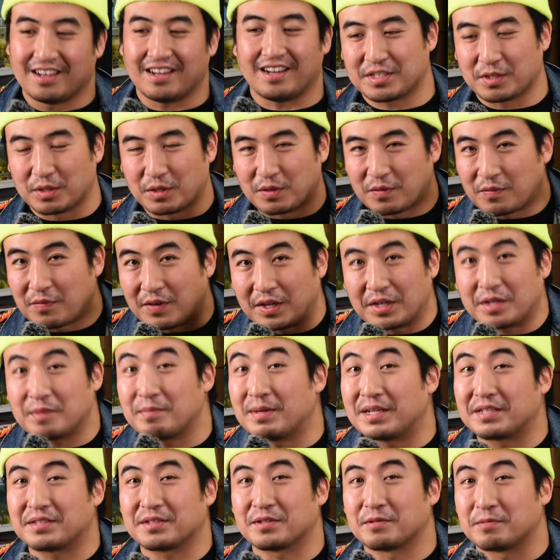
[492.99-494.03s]
So the
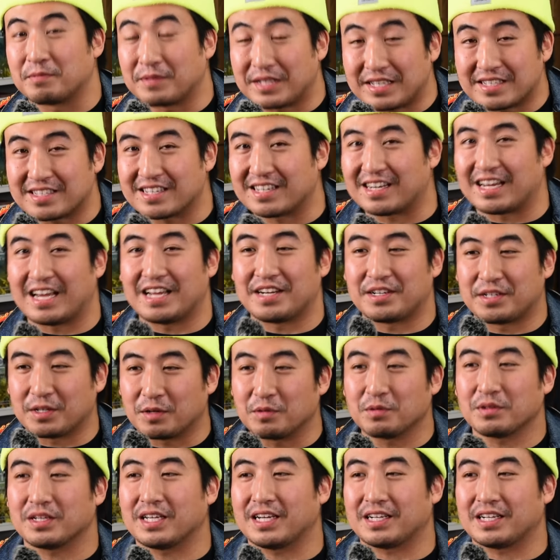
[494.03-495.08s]
fundamental reason I
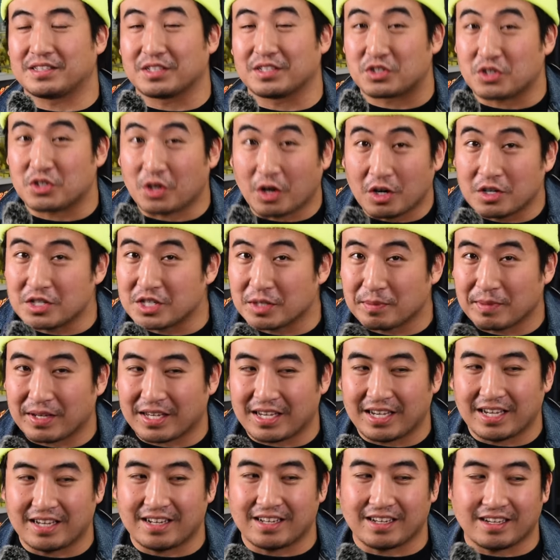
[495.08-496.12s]
don't like the charging
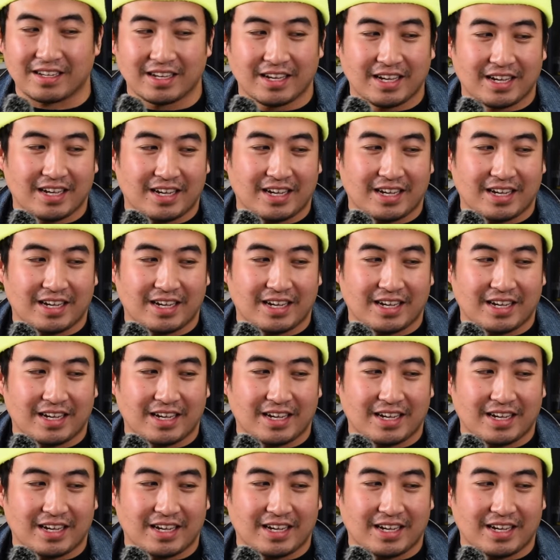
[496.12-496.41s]
mechanic